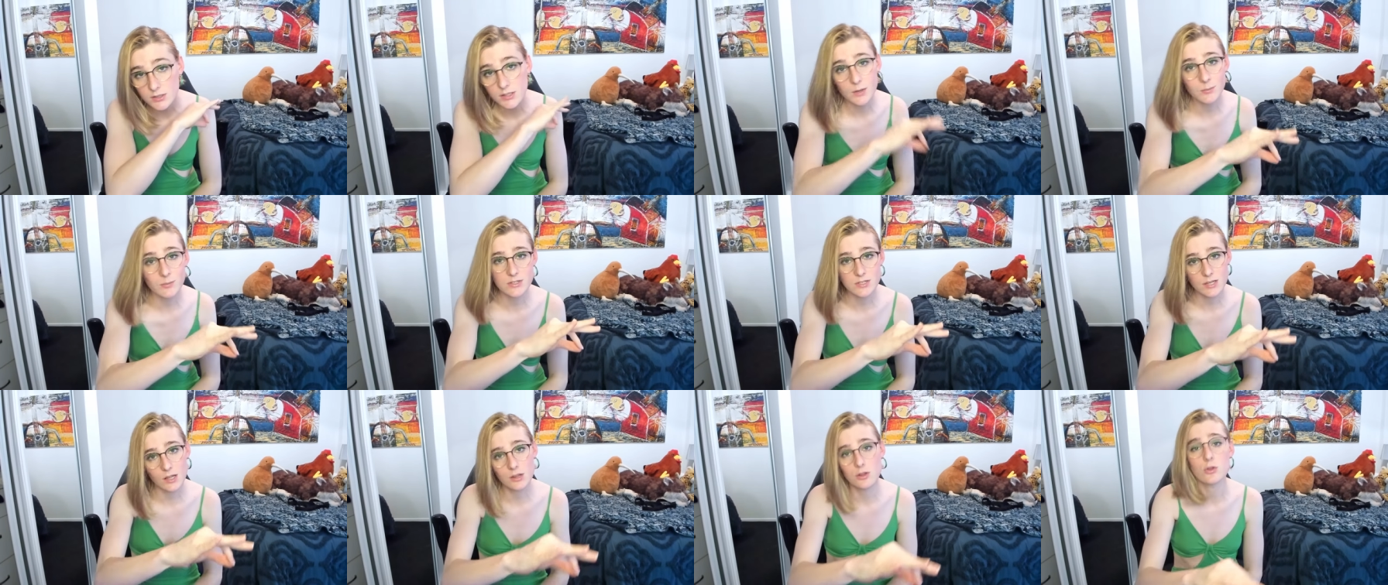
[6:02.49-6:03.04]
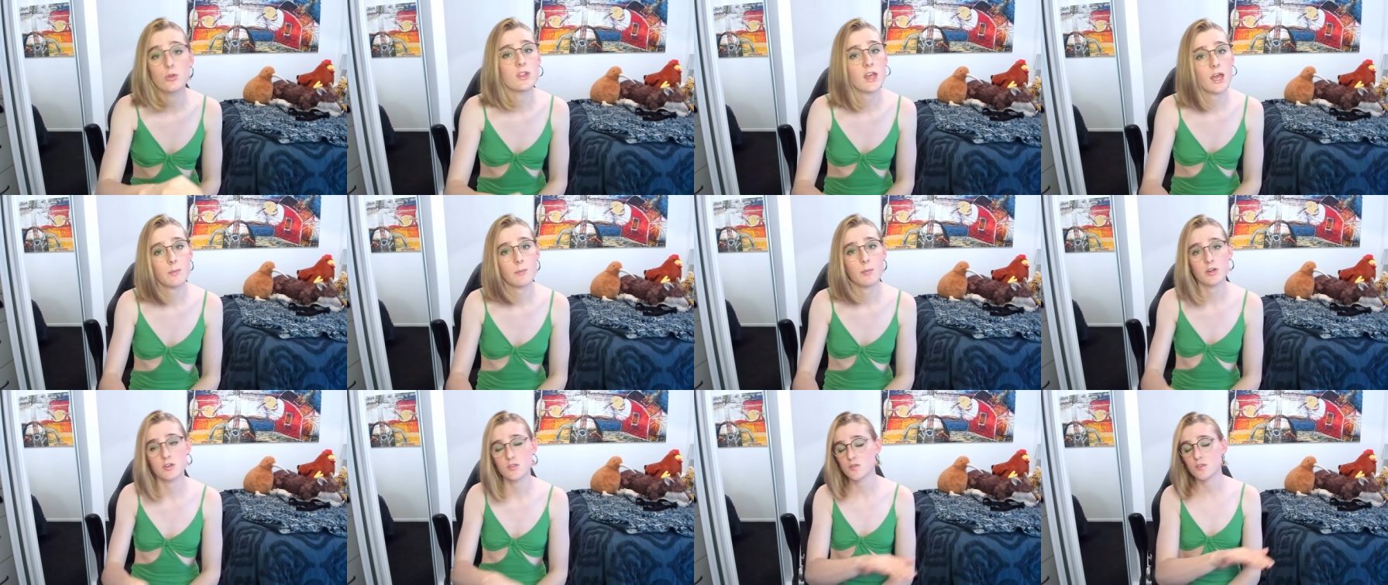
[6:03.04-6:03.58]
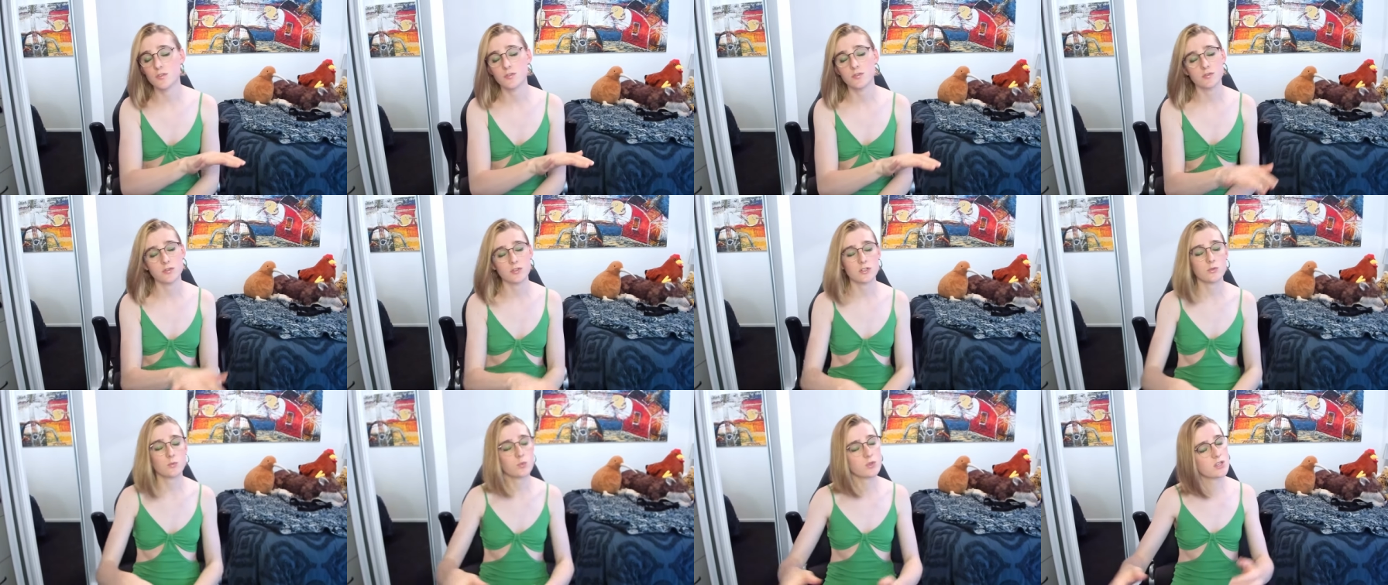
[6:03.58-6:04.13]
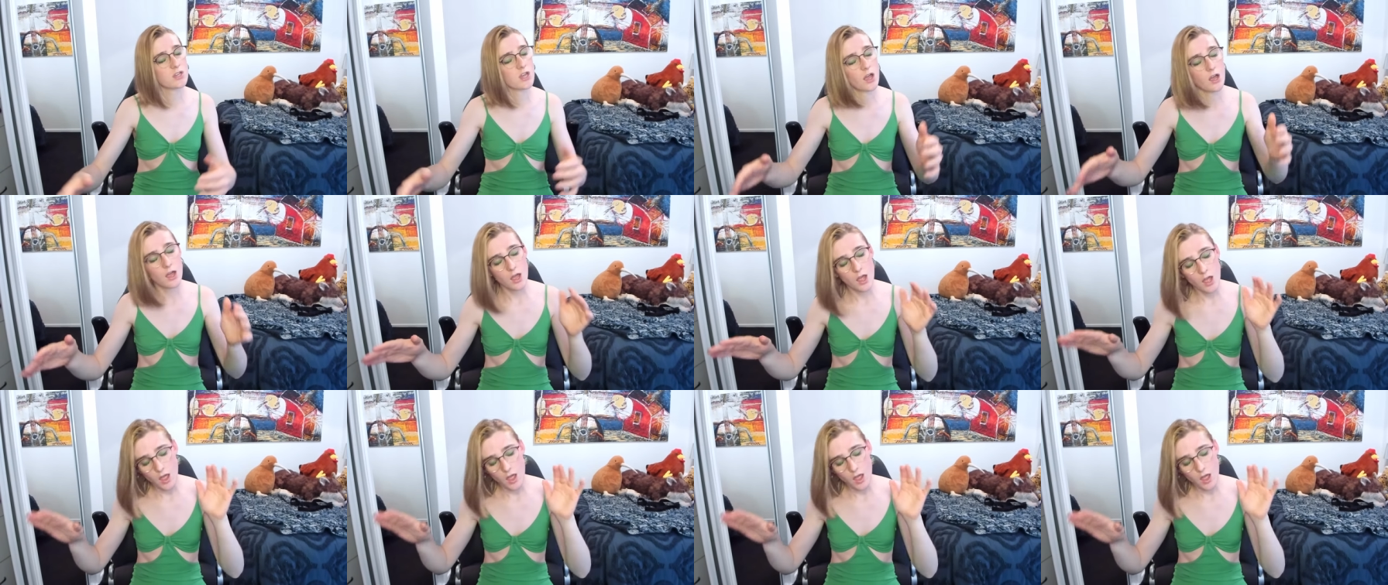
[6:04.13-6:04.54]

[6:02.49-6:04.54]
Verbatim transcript: Let me tell you that much for free. We